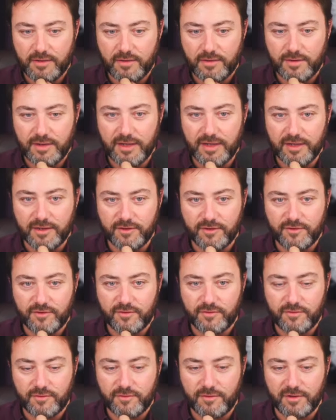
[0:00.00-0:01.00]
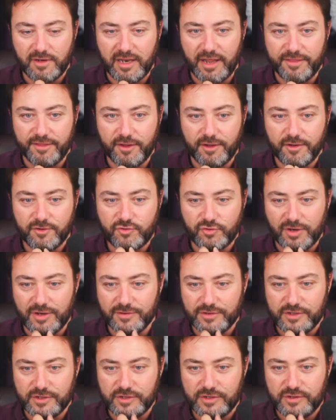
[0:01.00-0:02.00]
And leather
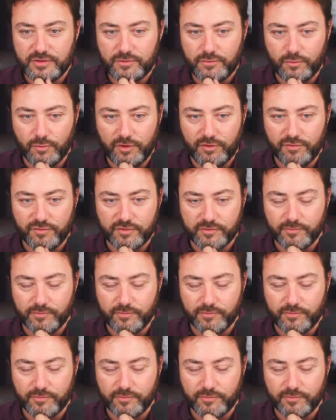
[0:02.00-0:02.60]
trousers with some